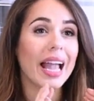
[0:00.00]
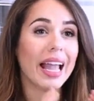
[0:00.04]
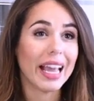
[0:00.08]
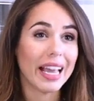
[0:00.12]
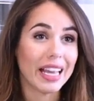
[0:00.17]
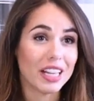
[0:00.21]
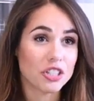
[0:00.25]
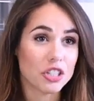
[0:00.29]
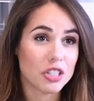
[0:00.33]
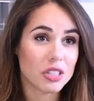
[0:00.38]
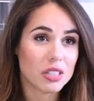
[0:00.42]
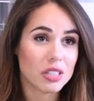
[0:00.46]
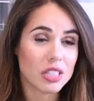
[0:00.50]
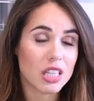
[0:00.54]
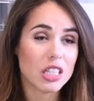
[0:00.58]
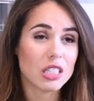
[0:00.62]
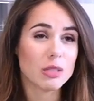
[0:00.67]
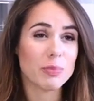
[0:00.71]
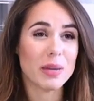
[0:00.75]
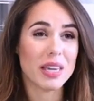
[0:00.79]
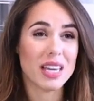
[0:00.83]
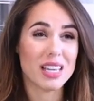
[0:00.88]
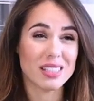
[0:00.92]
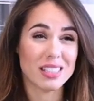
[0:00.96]

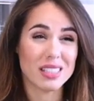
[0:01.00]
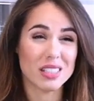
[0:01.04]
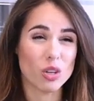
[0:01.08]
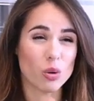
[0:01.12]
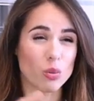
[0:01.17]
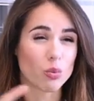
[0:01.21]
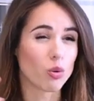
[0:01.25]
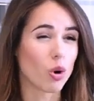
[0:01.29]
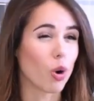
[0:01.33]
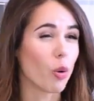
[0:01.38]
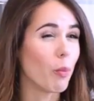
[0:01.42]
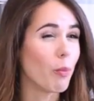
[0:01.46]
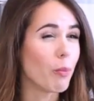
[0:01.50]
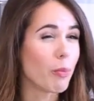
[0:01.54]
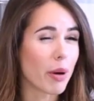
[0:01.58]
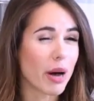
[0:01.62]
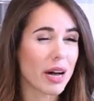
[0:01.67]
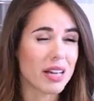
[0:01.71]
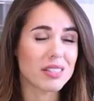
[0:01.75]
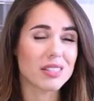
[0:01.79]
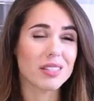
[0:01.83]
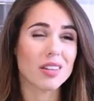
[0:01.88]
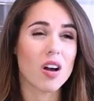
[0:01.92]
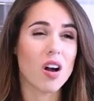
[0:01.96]
agencies because it's a
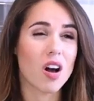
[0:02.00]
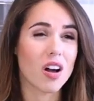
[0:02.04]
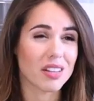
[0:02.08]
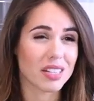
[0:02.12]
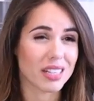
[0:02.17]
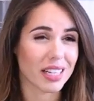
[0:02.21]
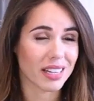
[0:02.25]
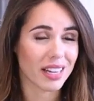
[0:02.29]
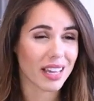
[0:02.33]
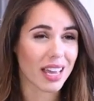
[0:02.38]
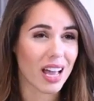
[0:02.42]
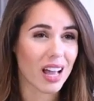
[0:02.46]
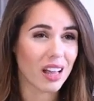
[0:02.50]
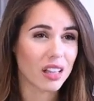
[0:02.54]
robust content